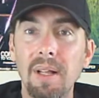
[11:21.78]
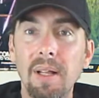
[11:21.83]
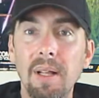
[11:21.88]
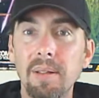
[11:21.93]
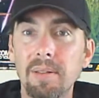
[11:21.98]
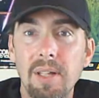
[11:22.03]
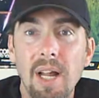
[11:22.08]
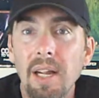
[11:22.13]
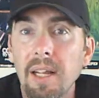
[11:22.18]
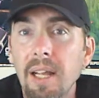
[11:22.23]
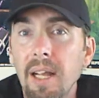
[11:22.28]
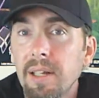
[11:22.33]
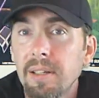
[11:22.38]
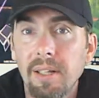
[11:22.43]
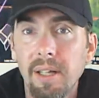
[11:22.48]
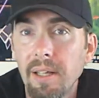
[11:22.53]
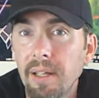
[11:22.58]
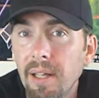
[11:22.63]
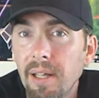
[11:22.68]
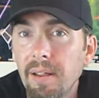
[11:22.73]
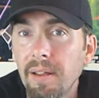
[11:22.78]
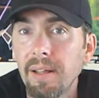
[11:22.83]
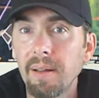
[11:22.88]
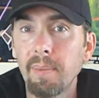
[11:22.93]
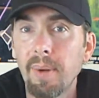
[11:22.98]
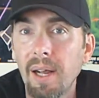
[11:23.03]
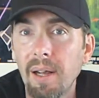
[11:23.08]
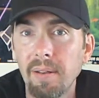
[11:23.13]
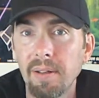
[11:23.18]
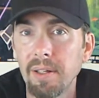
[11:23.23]
So I can't tell you anything
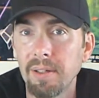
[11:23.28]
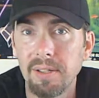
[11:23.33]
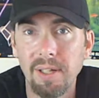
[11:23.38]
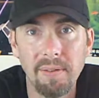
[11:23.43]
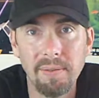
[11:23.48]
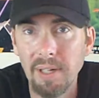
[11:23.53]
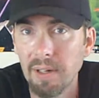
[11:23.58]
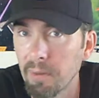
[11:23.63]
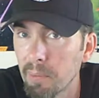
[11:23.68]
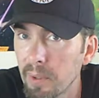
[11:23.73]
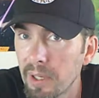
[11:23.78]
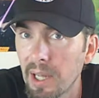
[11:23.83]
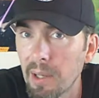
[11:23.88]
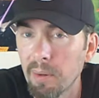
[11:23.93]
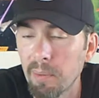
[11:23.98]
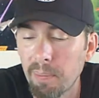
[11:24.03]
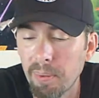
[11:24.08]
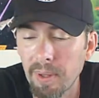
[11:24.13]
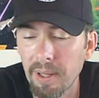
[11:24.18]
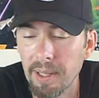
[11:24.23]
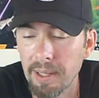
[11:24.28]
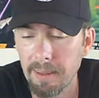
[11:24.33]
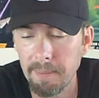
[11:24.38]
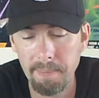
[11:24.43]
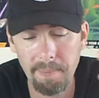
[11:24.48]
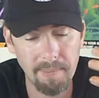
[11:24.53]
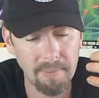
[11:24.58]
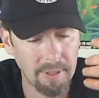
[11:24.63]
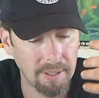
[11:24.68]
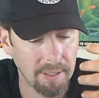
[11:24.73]
about this. I've never been able to play it.
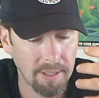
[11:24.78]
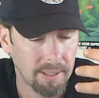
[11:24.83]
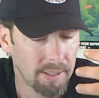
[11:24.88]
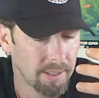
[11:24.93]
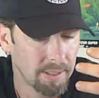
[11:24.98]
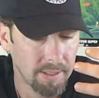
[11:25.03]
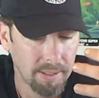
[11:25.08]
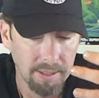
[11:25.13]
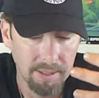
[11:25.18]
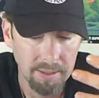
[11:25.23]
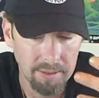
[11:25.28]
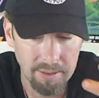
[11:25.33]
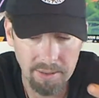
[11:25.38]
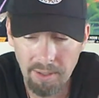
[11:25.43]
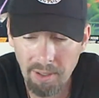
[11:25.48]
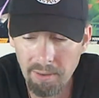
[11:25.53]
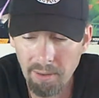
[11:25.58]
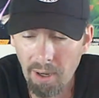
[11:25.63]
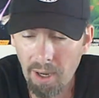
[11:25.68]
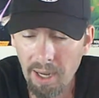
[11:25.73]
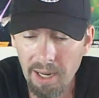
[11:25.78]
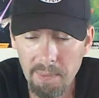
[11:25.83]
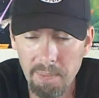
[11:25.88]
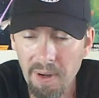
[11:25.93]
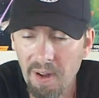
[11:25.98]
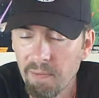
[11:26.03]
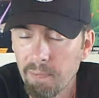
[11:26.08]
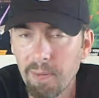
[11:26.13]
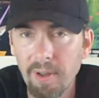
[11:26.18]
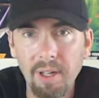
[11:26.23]
It's another item I
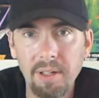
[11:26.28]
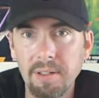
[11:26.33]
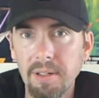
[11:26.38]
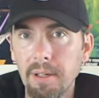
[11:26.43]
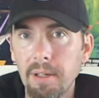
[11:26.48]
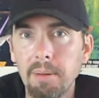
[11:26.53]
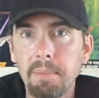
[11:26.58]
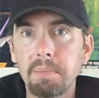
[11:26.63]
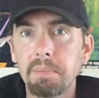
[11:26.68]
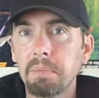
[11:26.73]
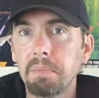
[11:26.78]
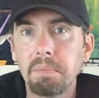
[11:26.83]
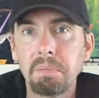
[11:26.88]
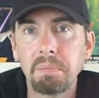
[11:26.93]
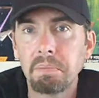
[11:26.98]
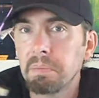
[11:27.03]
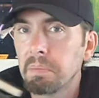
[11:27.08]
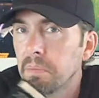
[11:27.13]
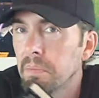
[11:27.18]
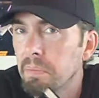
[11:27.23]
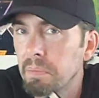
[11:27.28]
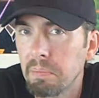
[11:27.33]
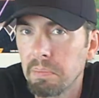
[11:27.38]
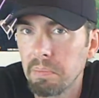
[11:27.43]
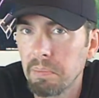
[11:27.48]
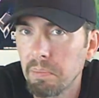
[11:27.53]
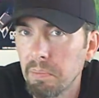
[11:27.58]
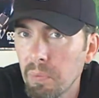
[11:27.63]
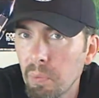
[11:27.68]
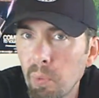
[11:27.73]
picked up
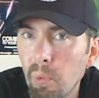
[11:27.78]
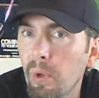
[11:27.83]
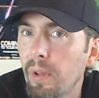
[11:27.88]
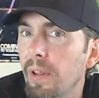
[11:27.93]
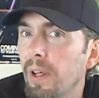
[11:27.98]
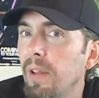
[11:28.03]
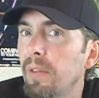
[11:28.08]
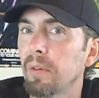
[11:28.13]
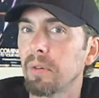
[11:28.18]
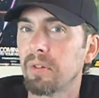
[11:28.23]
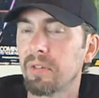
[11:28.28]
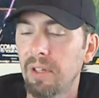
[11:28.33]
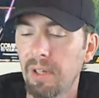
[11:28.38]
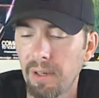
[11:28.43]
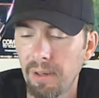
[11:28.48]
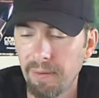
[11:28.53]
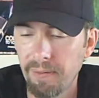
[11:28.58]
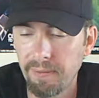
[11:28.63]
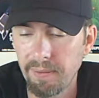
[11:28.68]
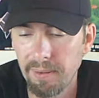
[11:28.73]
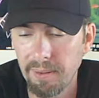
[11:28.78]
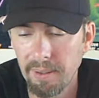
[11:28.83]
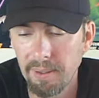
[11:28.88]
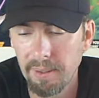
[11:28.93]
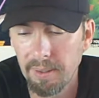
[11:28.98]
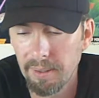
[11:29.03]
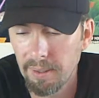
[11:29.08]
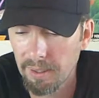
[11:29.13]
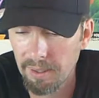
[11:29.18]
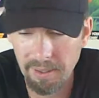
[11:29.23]
with other stuff.
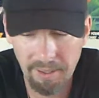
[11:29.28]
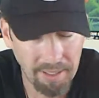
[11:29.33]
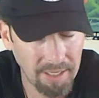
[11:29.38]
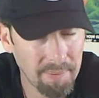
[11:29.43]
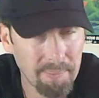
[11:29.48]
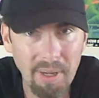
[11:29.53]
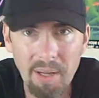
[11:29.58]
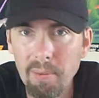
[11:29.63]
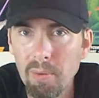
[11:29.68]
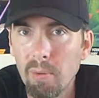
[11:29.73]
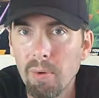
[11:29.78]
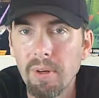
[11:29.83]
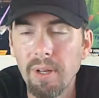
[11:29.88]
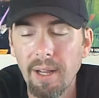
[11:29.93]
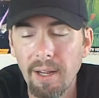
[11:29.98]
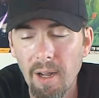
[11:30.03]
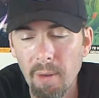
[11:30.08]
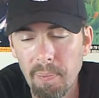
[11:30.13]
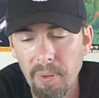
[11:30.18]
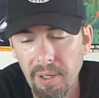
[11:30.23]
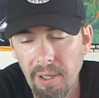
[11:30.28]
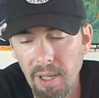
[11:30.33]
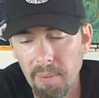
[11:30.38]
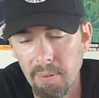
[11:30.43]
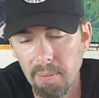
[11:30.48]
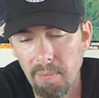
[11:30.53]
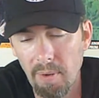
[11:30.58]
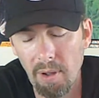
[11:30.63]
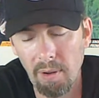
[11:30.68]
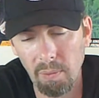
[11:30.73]
Yeah, maybe one day I'll pick up a
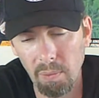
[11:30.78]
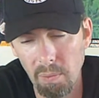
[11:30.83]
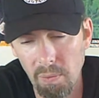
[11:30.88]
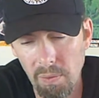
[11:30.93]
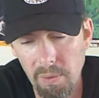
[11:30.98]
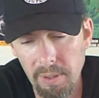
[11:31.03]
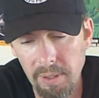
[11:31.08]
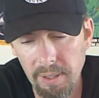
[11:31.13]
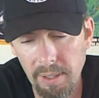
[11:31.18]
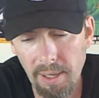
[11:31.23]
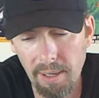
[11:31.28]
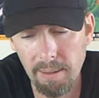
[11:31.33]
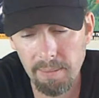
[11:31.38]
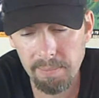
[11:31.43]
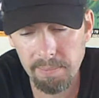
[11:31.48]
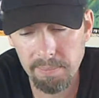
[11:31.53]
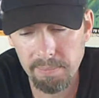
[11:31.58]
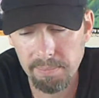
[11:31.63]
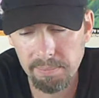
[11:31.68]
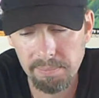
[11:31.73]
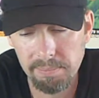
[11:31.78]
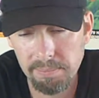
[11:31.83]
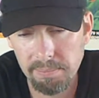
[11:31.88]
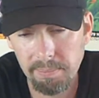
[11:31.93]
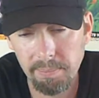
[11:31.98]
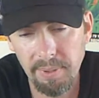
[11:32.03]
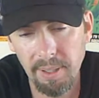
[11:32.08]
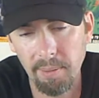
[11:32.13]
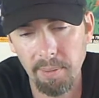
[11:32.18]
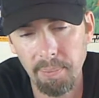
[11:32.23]
Model 1 and I'll
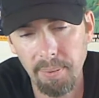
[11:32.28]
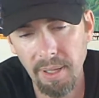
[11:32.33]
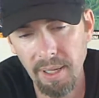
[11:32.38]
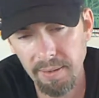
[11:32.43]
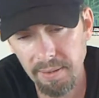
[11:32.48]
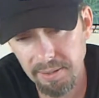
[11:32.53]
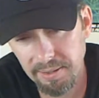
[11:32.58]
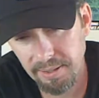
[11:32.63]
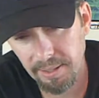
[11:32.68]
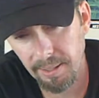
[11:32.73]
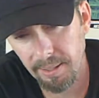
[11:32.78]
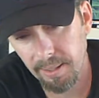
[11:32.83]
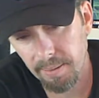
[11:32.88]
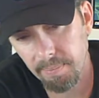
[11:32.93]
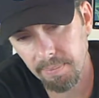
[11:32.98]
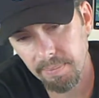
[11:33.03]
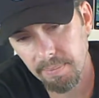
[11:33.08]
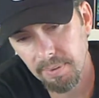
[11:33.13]
be able to play this game.